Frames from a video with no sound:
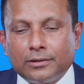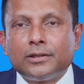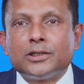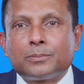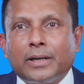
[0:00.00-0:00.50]

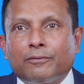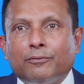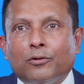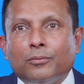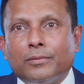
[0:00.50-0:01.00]
this
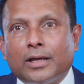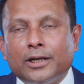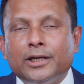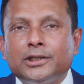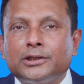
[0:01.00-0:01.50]
platform and
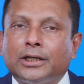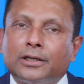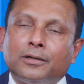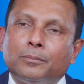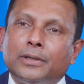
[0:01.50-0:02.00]

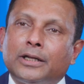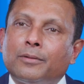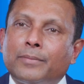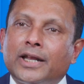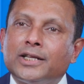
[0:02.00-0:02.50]
initiate, complete,
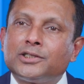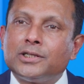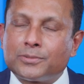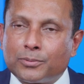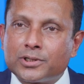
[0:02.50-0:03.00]
and manage
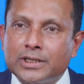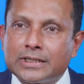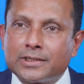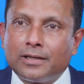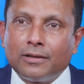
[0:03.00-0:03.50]
this
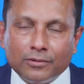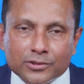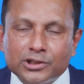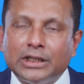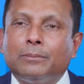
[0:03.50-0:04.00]
process
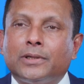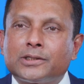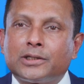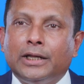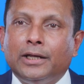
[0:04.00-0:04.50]

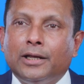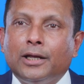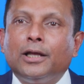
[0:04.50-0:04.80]
seamlessly